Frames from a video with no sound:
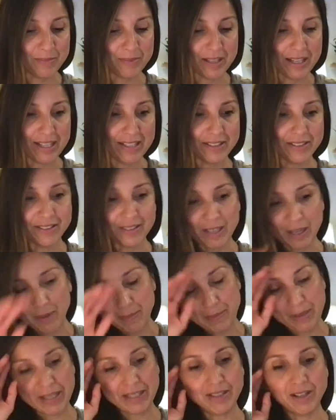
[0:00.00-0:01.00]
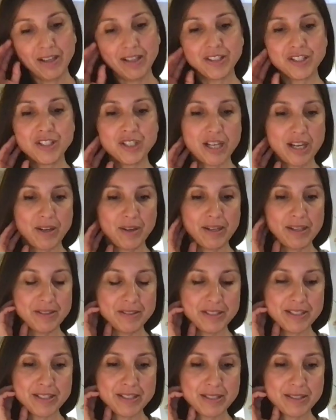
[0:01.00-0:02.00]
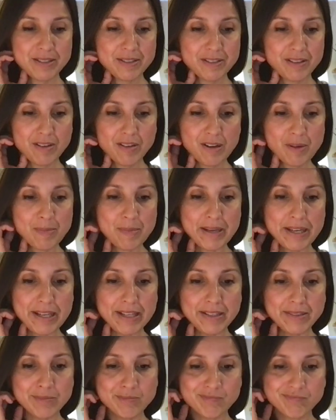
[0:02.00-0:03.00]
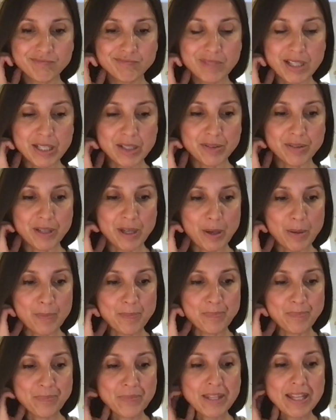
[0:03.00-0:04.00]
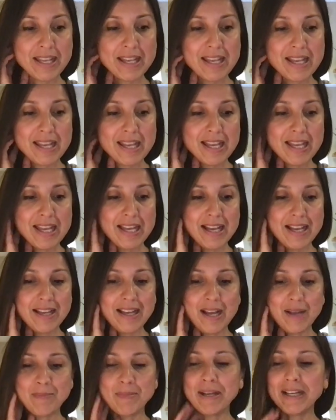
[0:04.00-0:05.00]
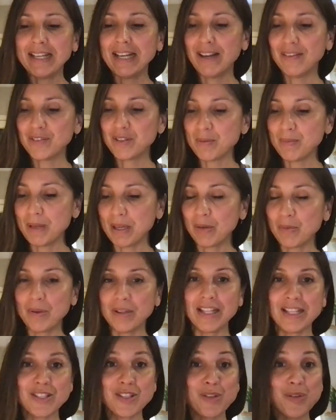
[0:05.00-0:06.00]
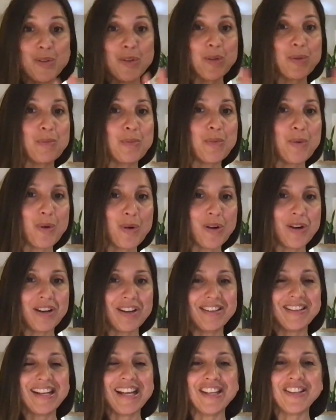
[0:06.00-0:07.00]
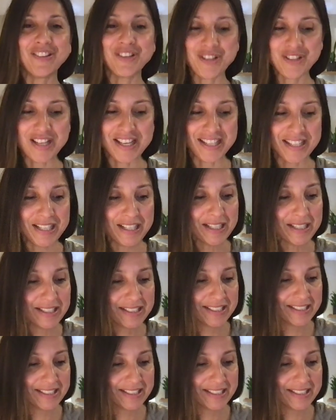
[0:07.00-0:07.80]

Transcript: I may not share it, or I don't know. I might have to make one that's a little more energetic.